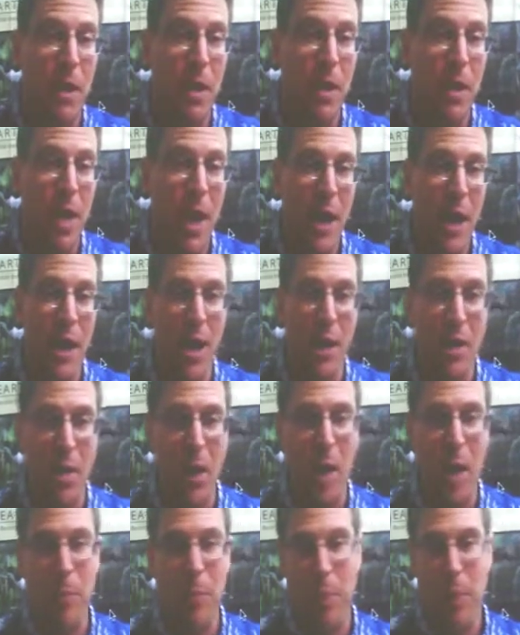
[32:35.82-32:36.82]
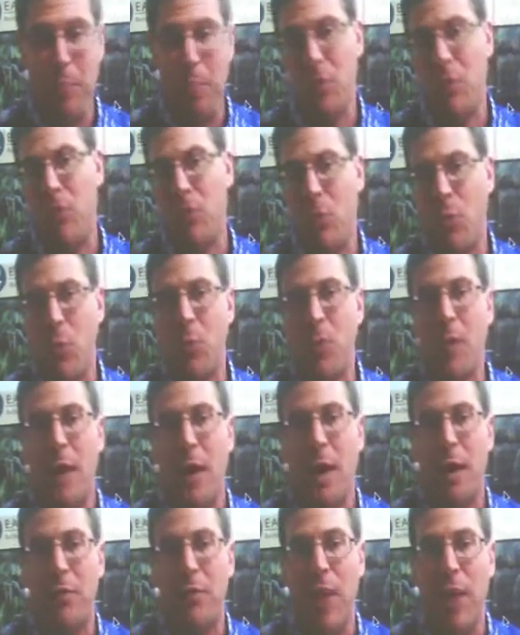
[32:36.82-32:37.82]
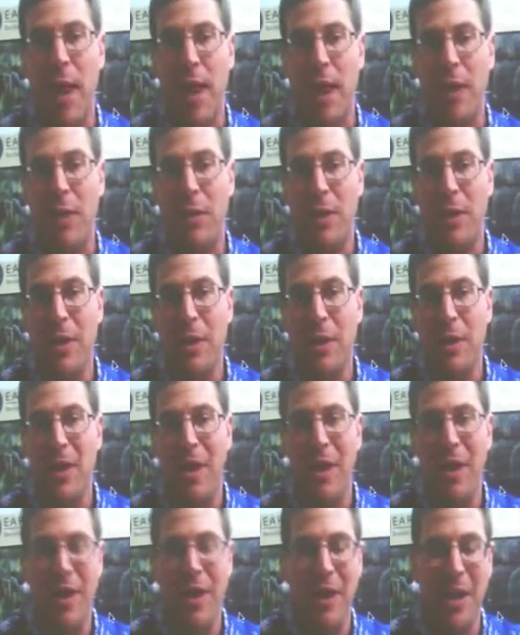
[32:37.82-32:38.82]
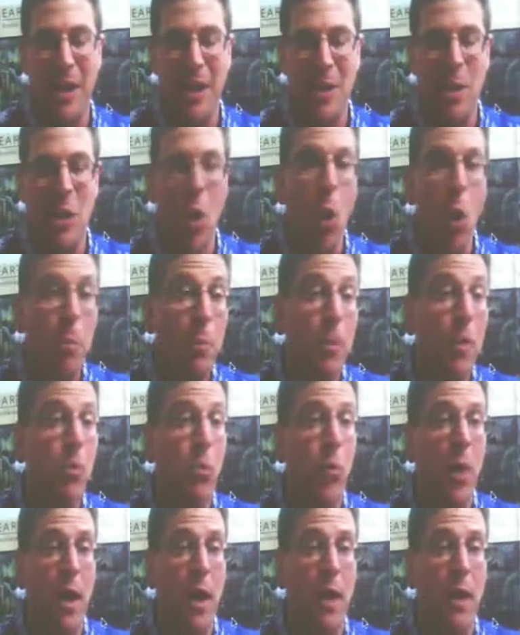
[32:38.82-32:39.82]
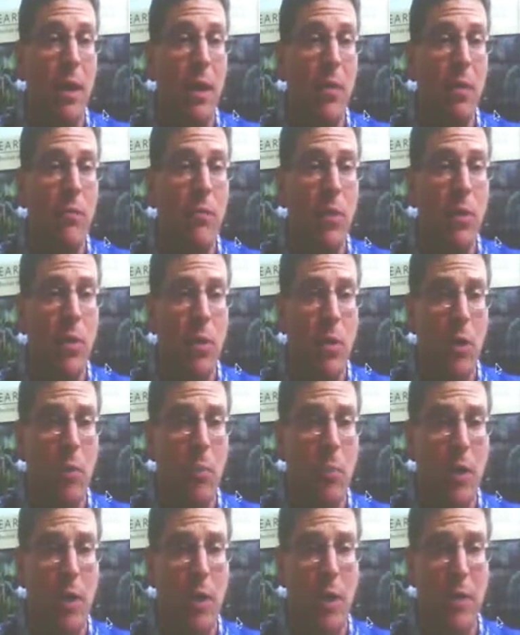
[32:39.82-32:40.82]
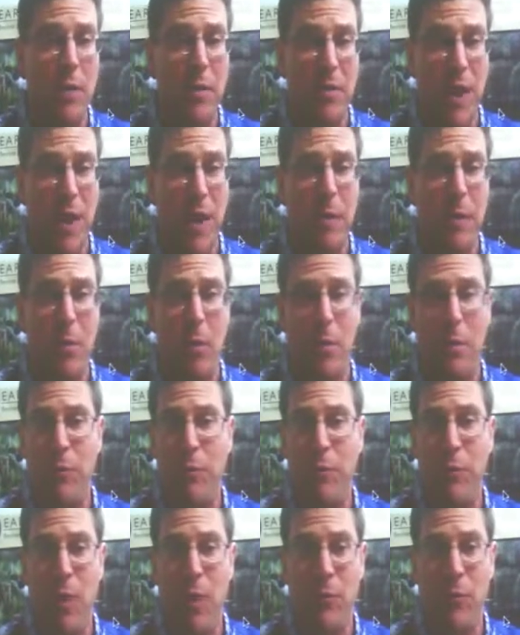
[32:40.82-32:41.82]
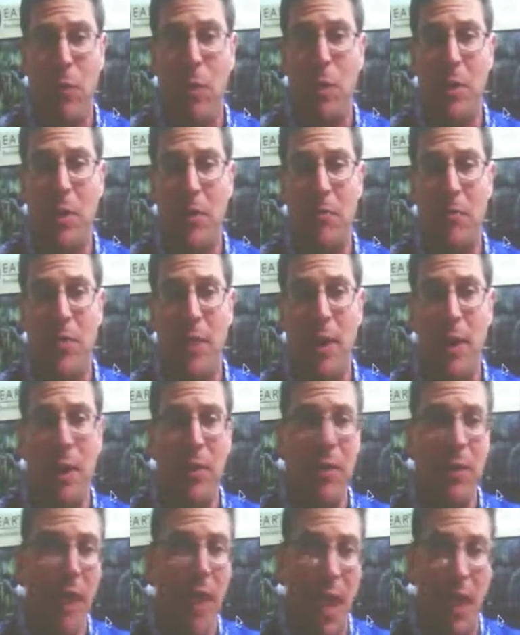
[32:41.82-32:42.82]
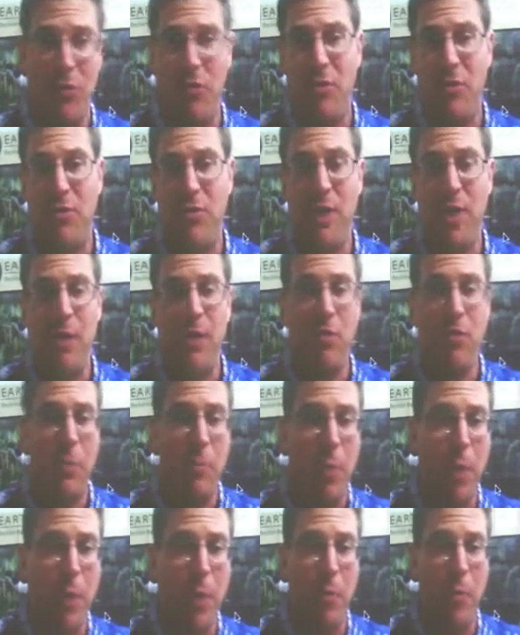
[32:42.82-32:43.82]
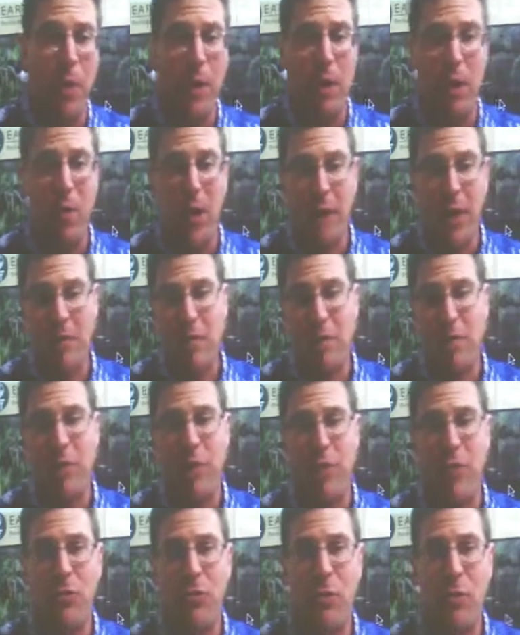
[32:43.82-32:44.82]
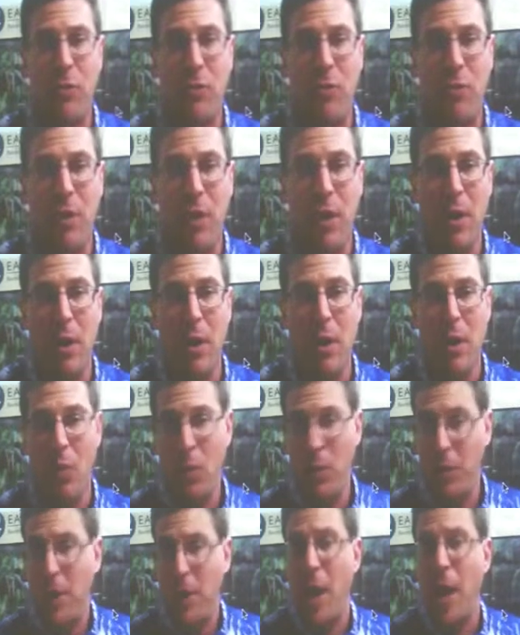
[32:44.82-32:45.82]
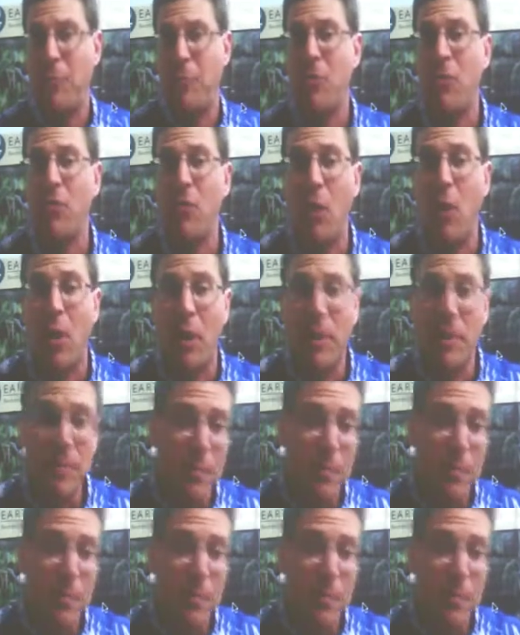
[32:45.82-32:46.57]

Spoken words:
and allow people to scrutinize that in an open way so that you can put on the table for everyone to see, the agencies, the public, elected officials, what the options are.